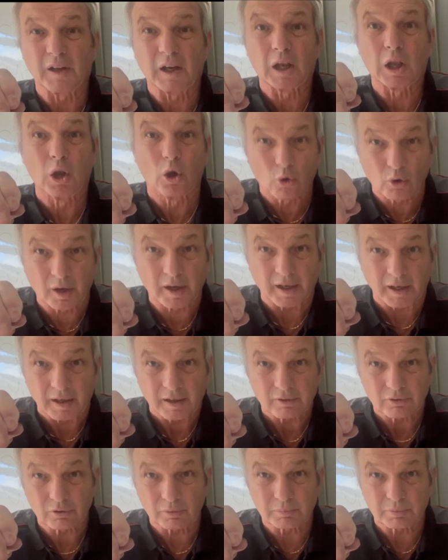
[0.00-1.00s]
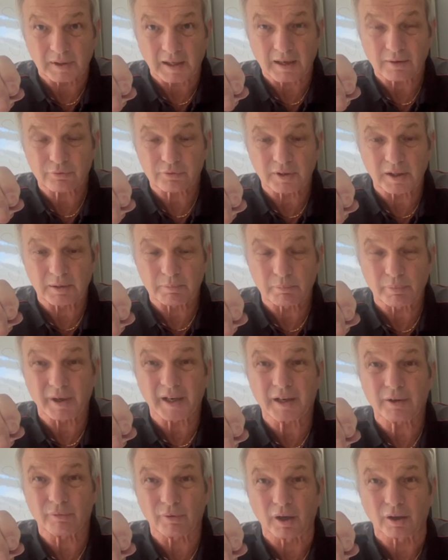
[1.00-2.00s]
lucky. I've seen them
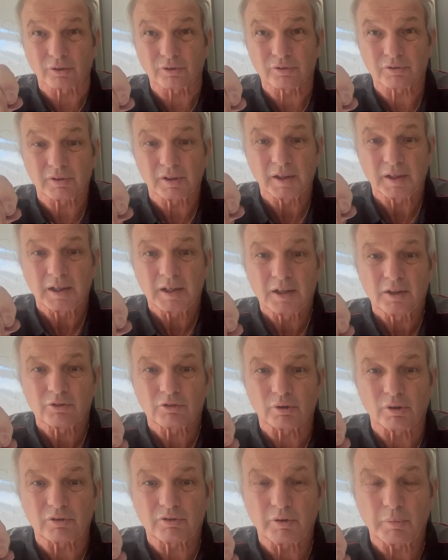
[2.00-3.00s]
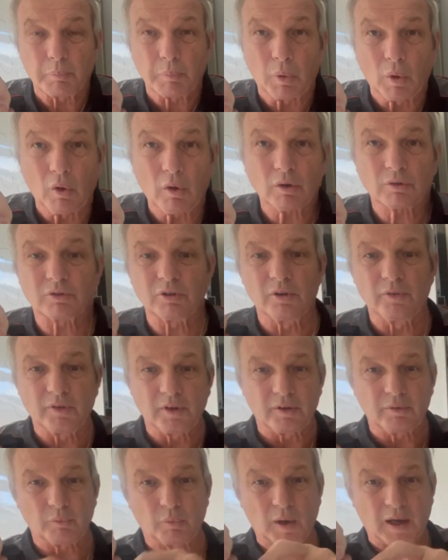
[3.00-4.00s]
break rods. So it's important
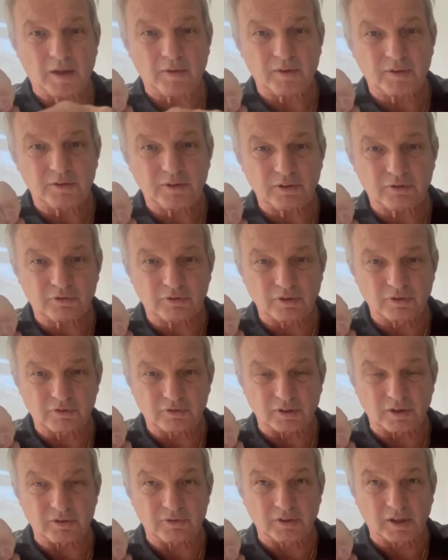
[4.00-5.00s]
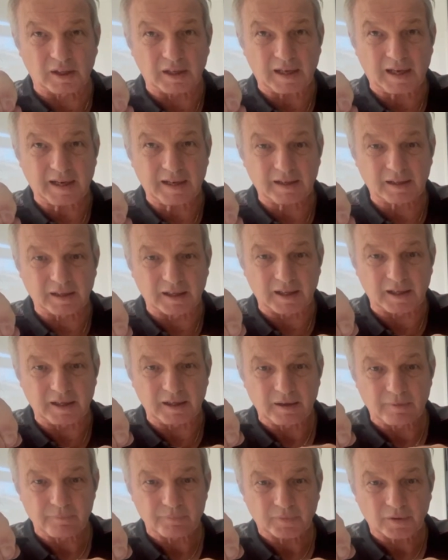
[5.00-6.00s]
that where the distance is, the line
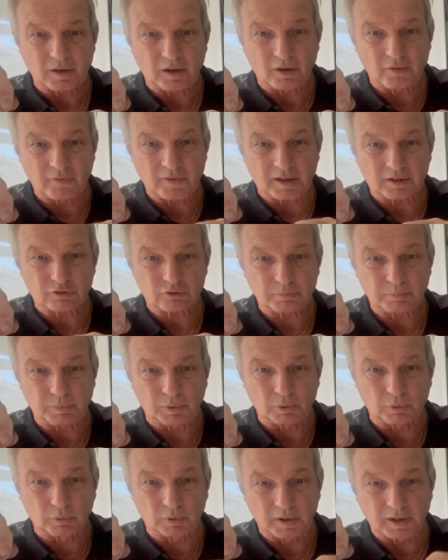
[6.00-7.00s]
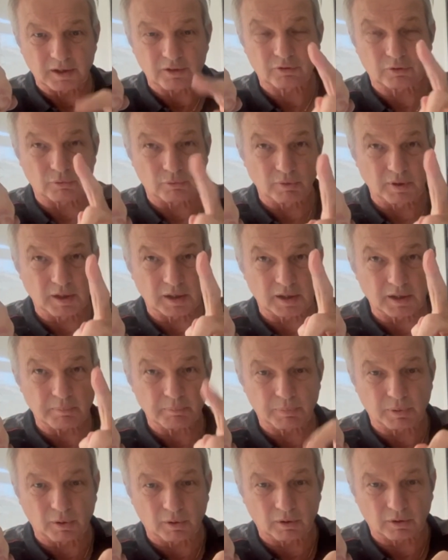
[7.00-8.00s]
lay on that spool is really
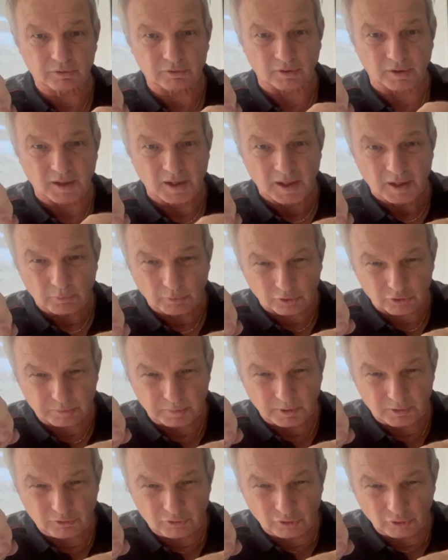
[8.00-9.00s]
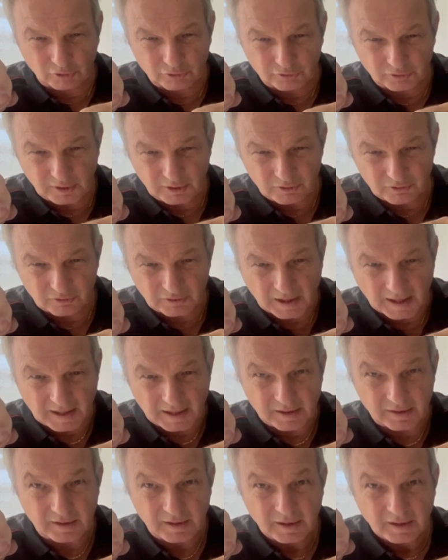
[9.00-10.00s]
important. It wants to be just
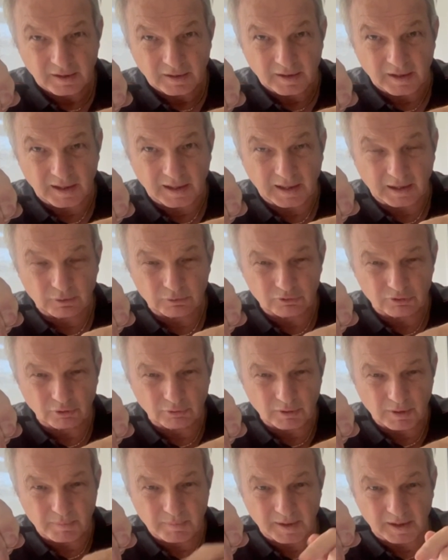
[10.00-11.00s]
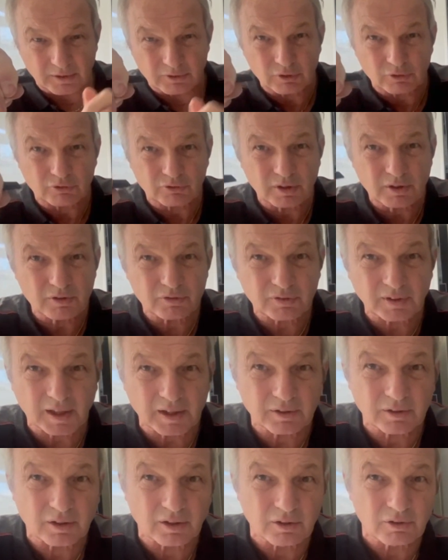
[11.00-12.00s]
inside the outer rim there, just
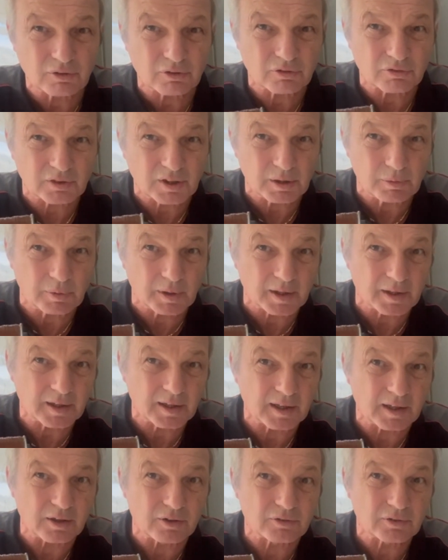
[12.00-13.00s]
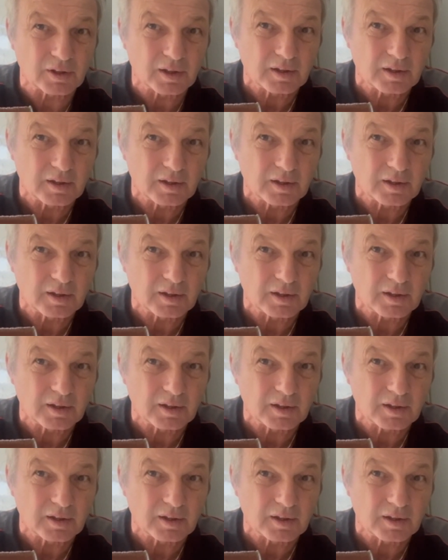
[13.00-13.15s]
inside. You can just see where it is.